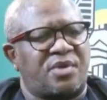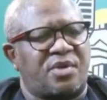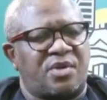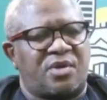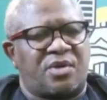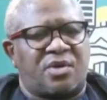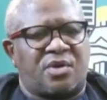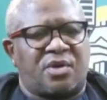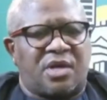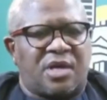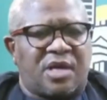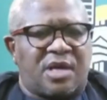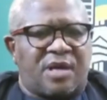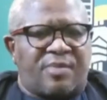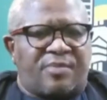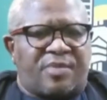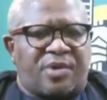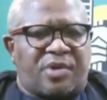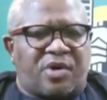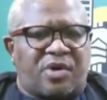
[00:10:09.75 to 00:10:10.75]

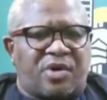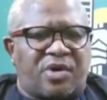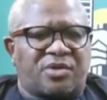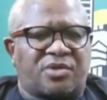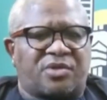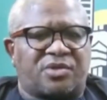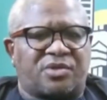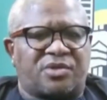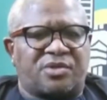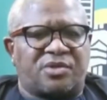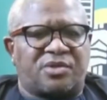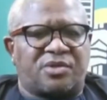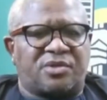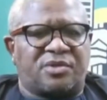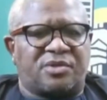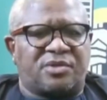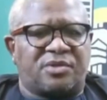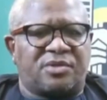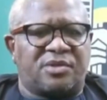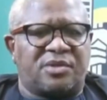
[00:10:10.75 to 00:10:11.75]
Because
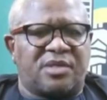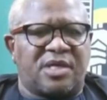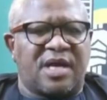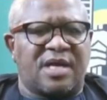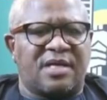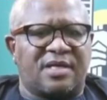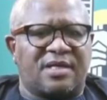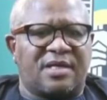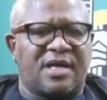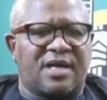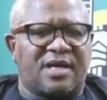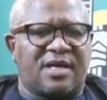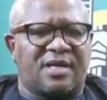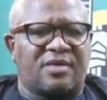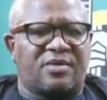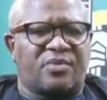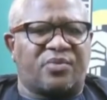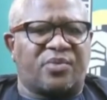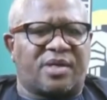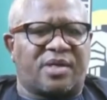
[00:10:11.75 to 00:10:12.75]
there are inherent
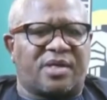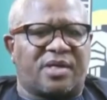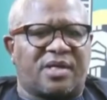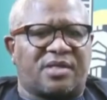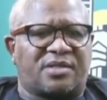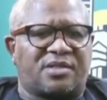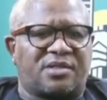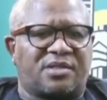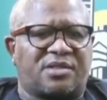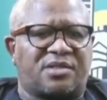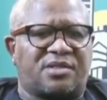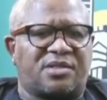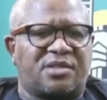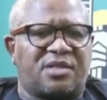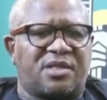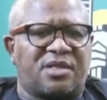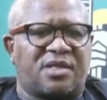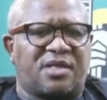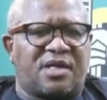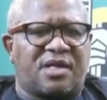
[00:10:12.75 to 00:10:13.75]
weaknesses in
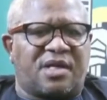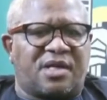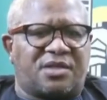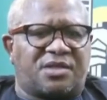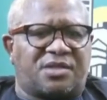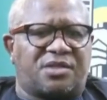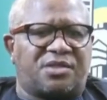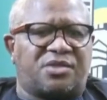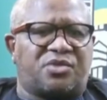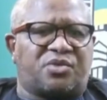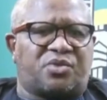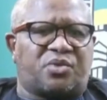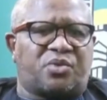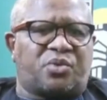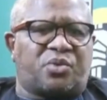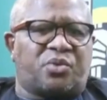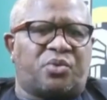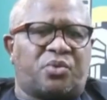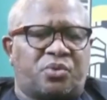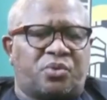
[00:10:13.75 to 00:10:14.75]
relation to
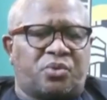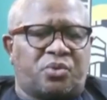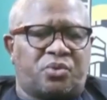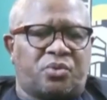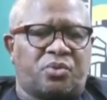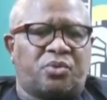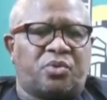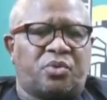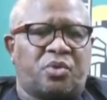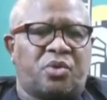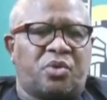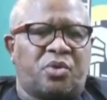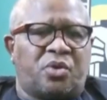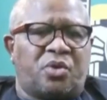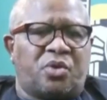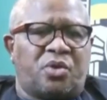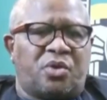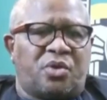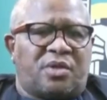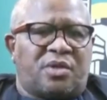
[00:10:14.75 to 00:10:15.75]

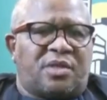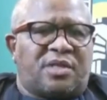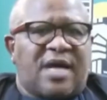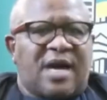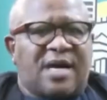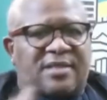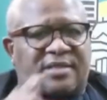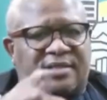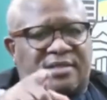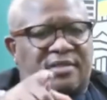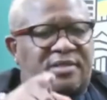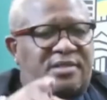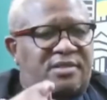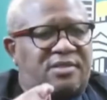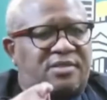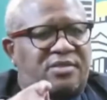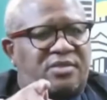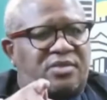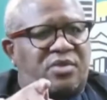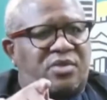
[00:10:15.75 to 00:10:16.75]
that
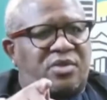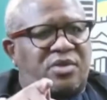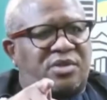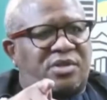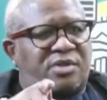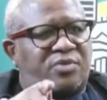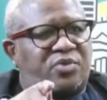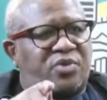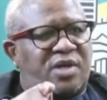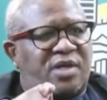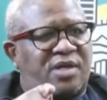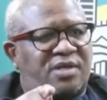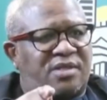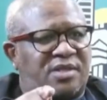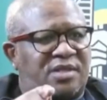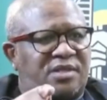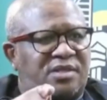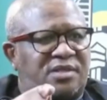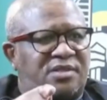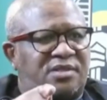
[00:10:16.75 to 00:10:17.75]

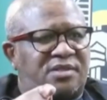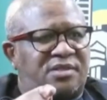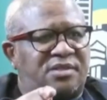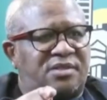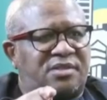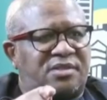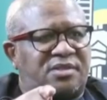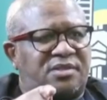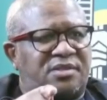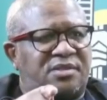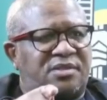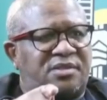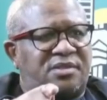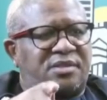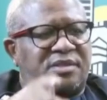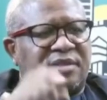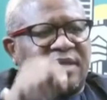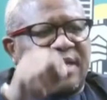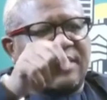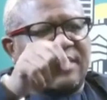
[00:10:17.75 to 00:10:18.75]
conceptualization,
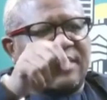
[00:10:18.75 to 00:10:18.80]
that